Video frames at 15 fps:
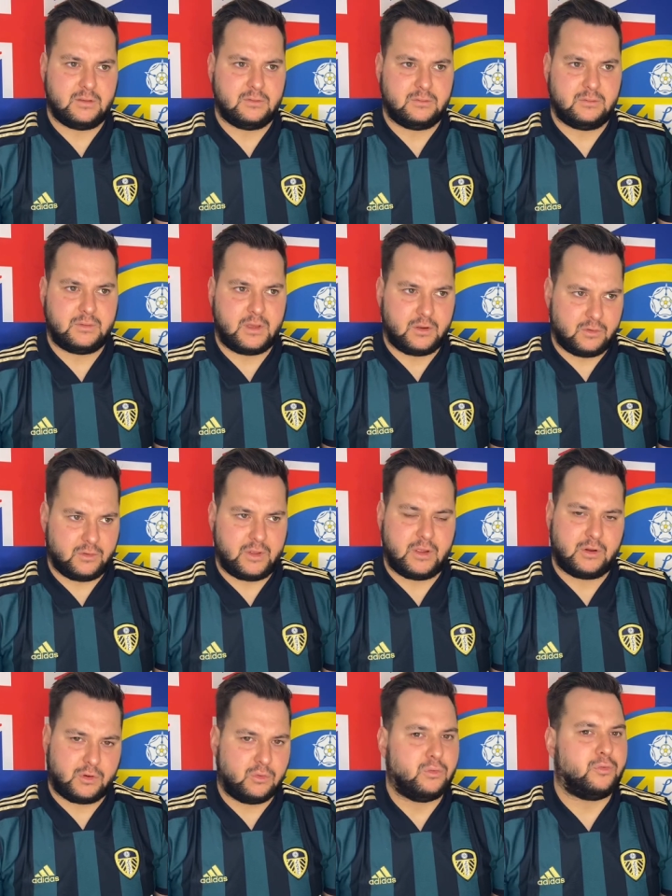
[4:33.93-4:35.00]

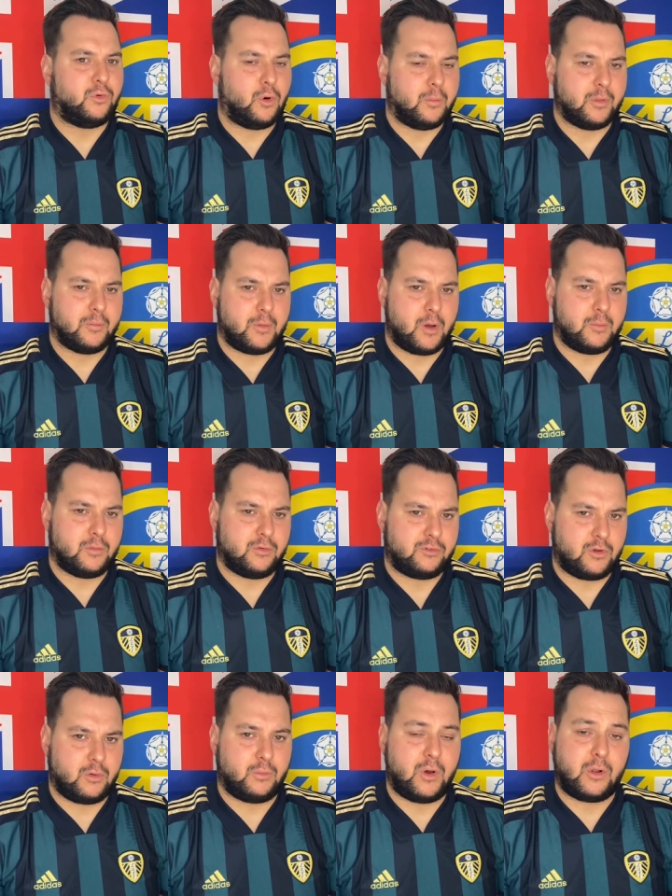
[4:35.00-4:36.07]
in good form at the moment.
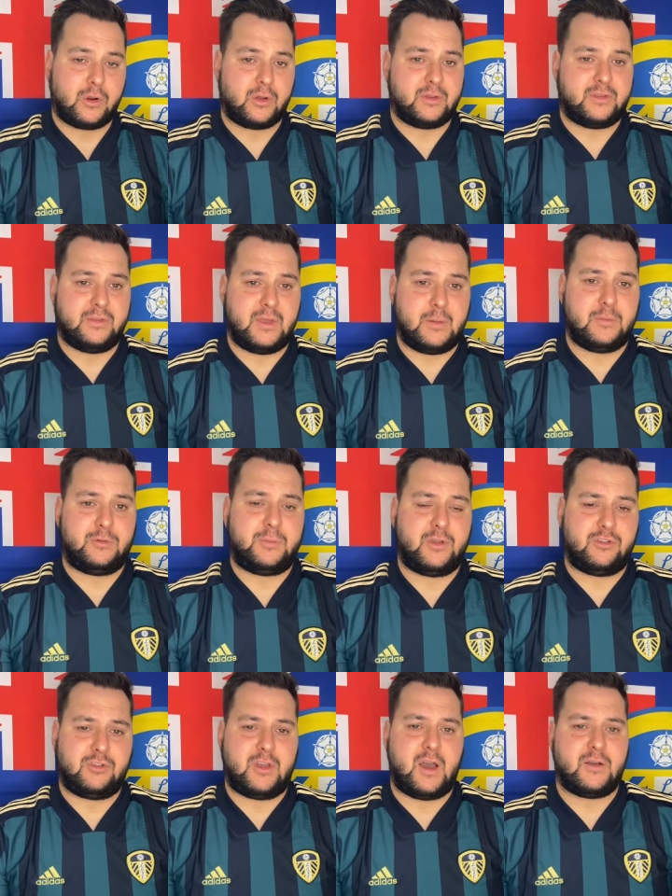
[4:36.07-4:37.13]
So well done to them,
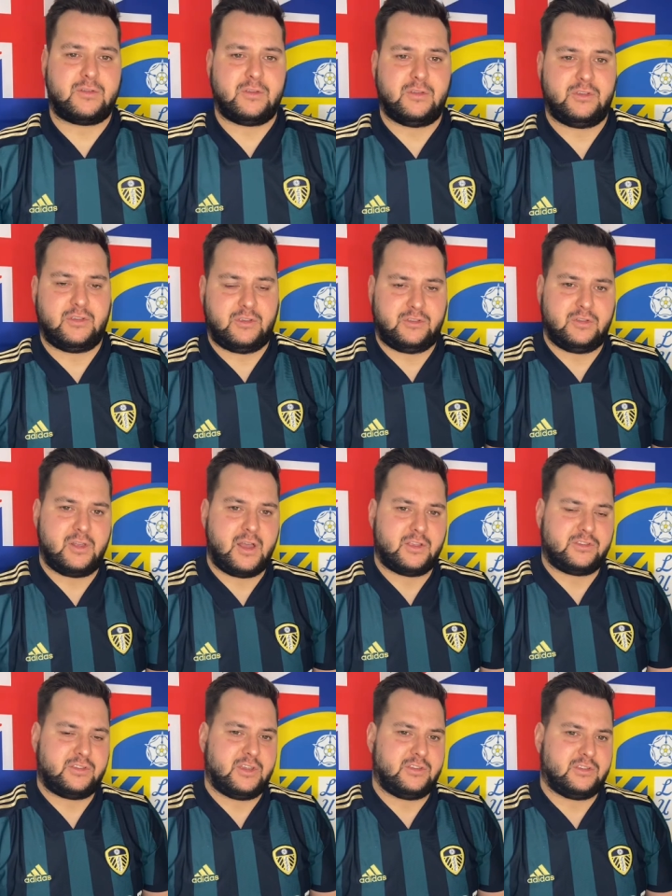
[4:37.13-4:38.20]
especially after this last
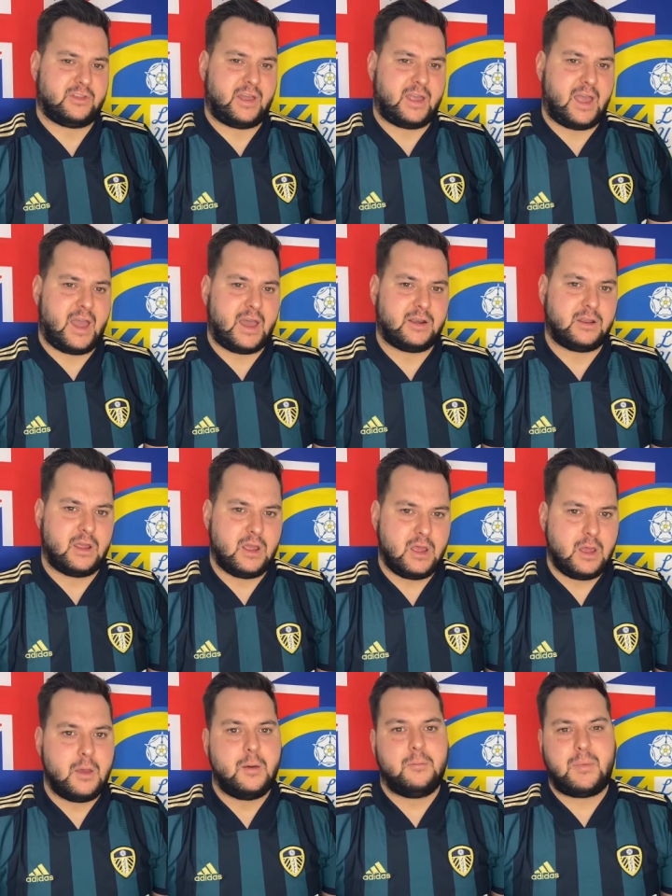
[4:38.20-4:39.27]
season they had.
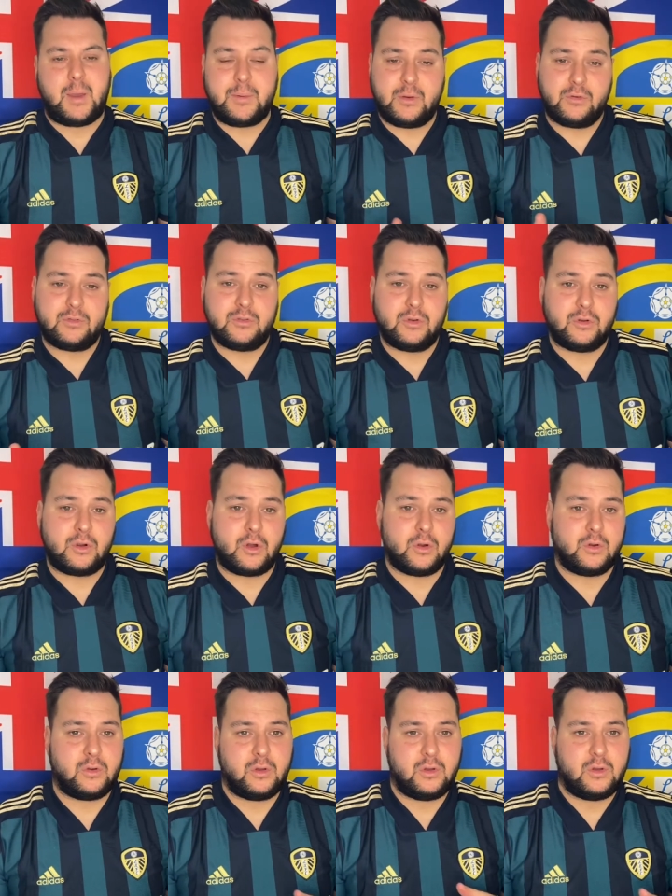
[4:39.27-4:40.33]
Maybe it was
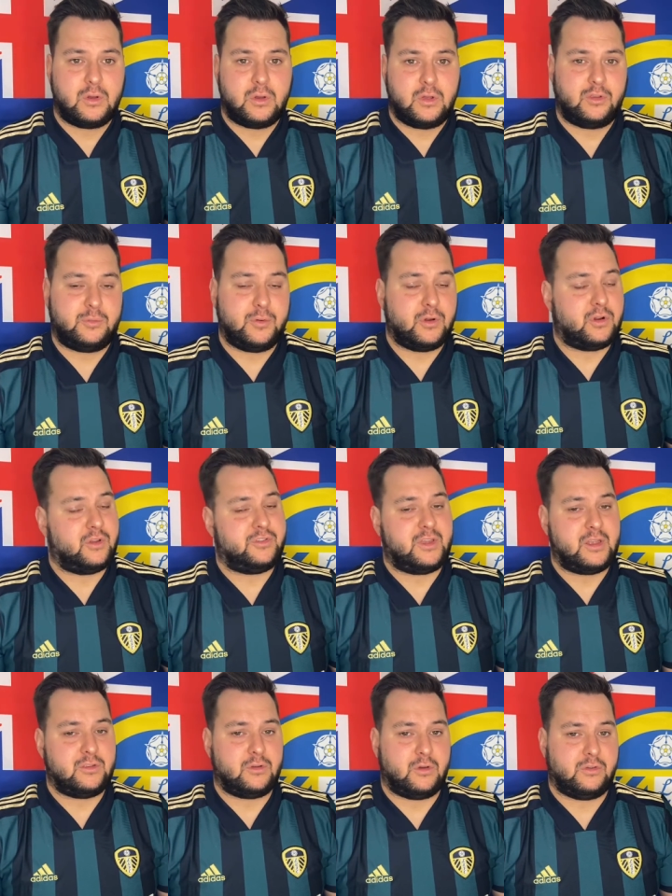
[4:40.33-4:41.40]
Nuno Espirito
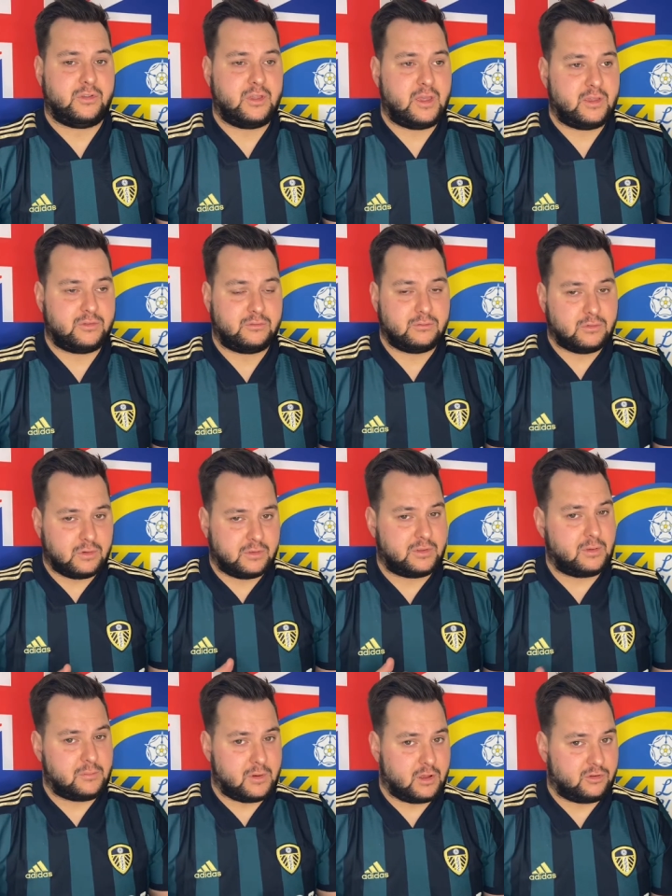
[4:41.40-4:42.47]
Santos. He hasn't really
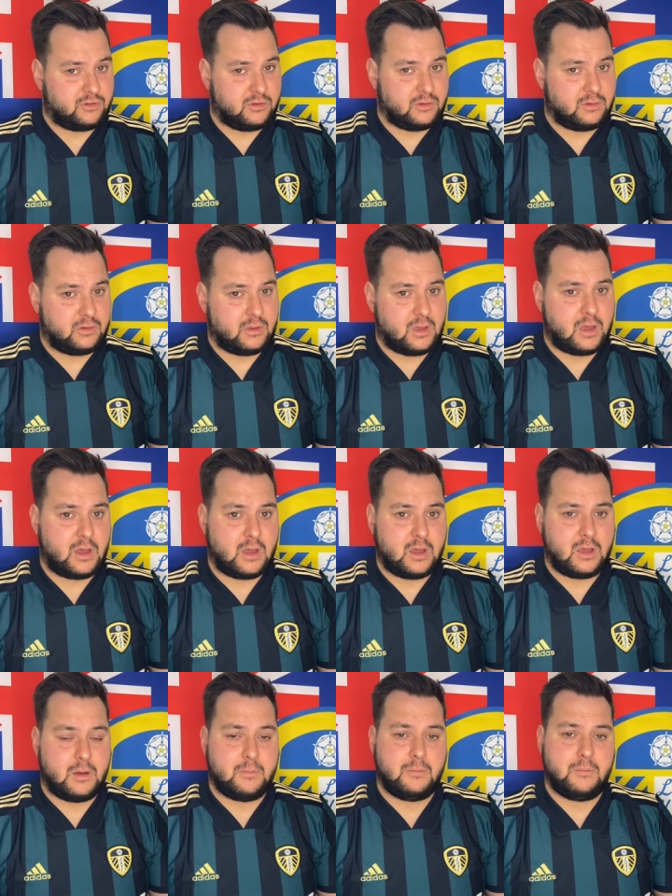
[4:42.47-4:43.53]
done much at
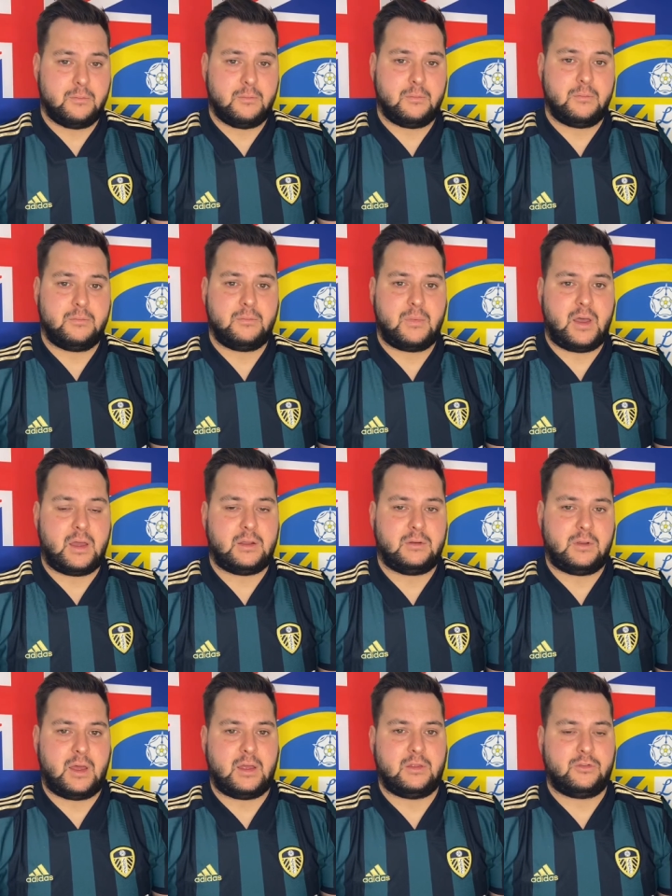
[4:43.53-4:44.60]
Tottenham
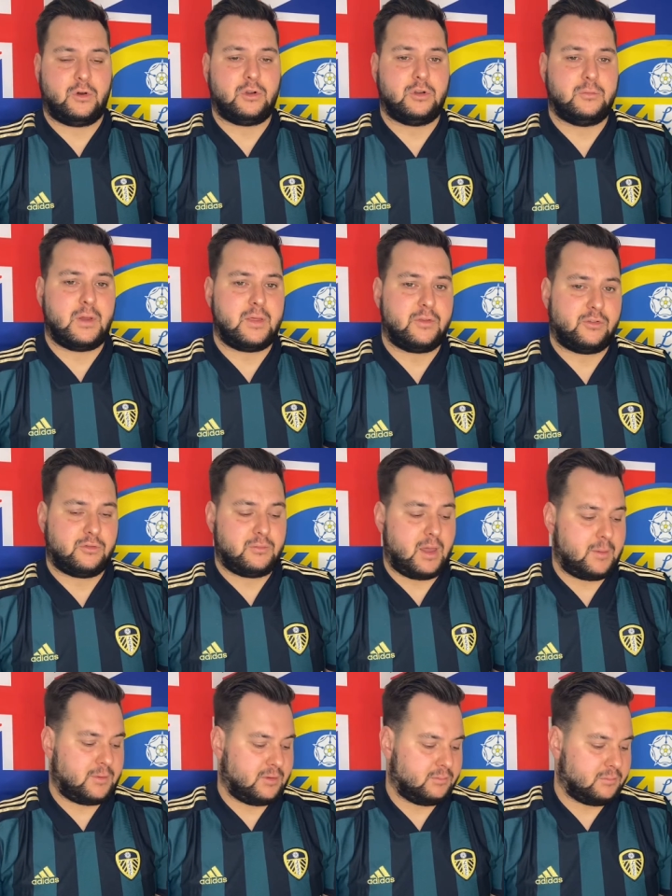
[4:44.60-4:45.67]
either. So
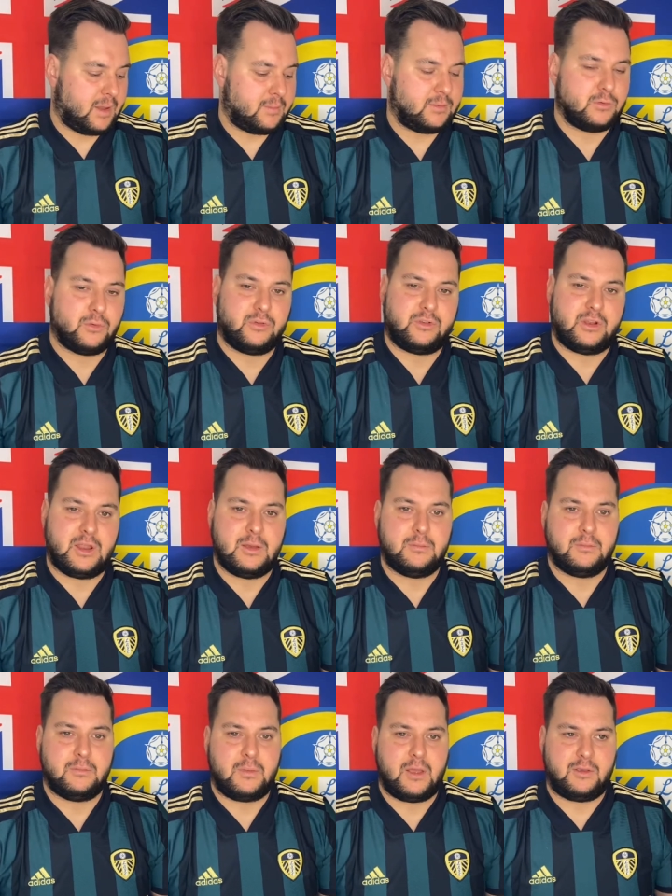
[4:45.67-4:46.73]
maybe losing
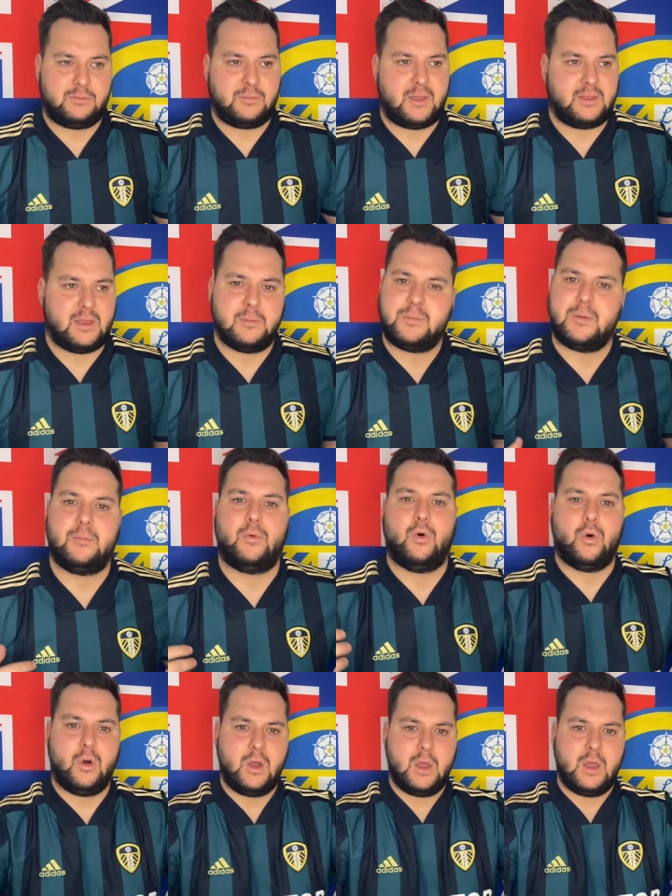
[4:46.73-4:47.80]
him has meant they're a bit more